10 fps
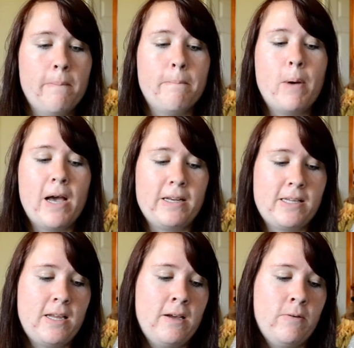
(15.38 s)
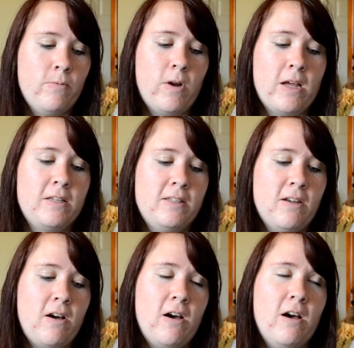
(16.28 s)
But when I
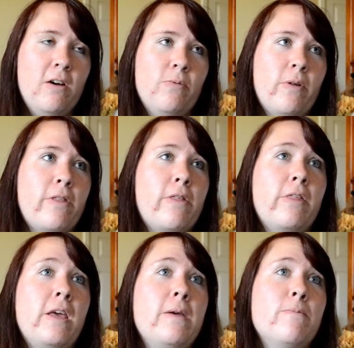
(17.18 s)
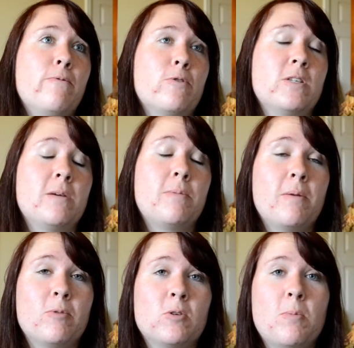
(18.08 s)
saw what the theme for
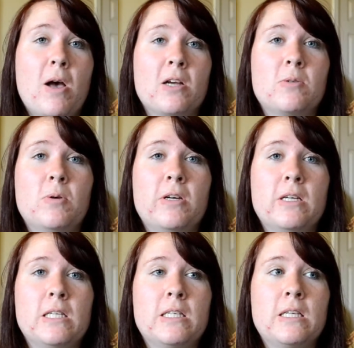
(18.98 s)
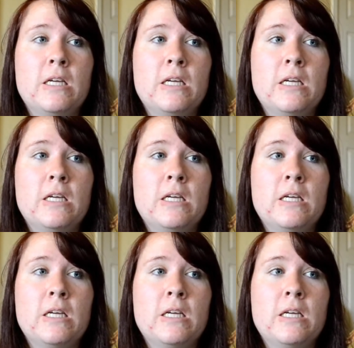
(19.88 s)
September's box was,